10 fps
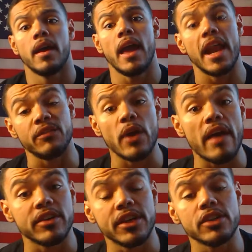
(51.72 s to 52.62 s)
And if you
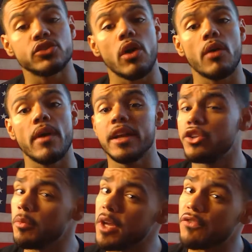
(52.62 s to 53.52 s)
haven't done so already,
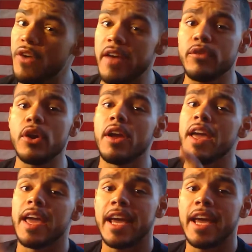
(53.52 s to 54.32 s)
do me a favor,